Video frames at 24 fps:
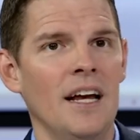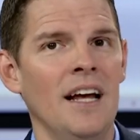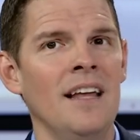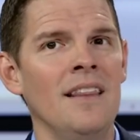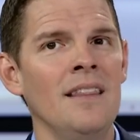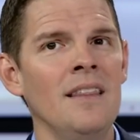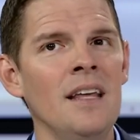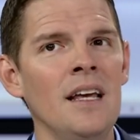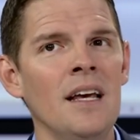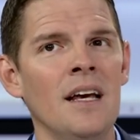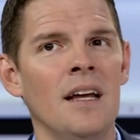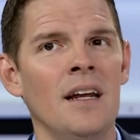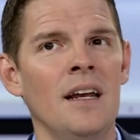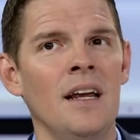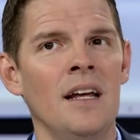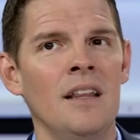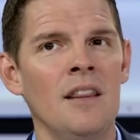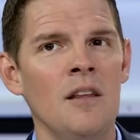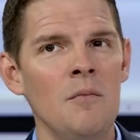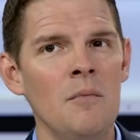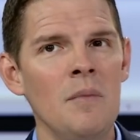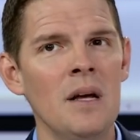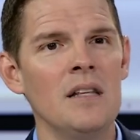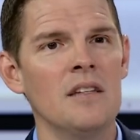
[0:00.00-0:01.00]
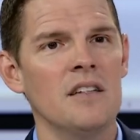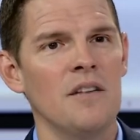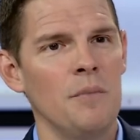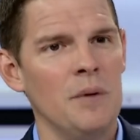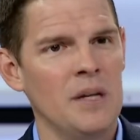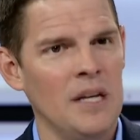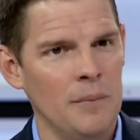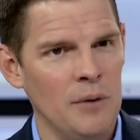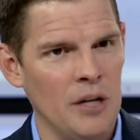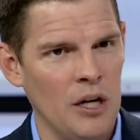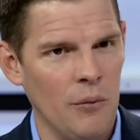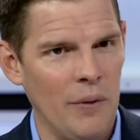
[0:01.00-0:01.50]
And then, in the midst of
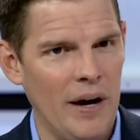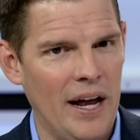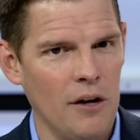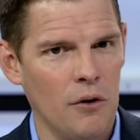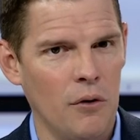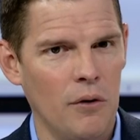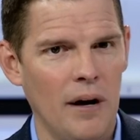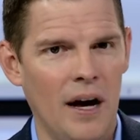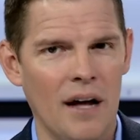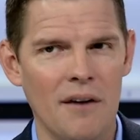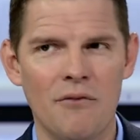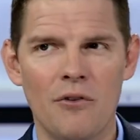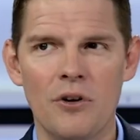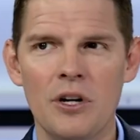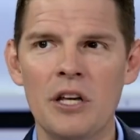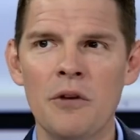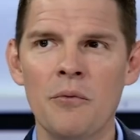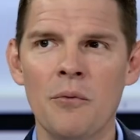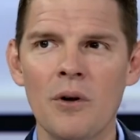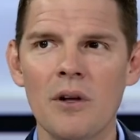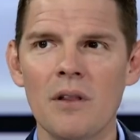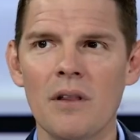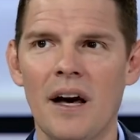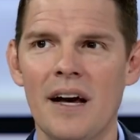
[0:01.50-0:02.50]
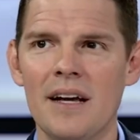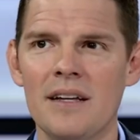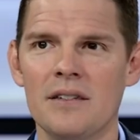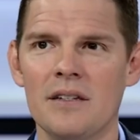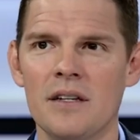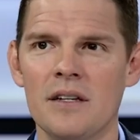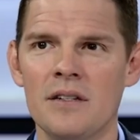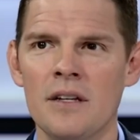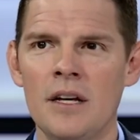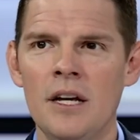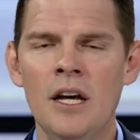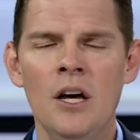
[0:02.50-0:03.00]
becoming a radical convert, he
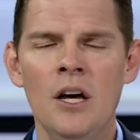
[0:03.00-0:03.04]
realizes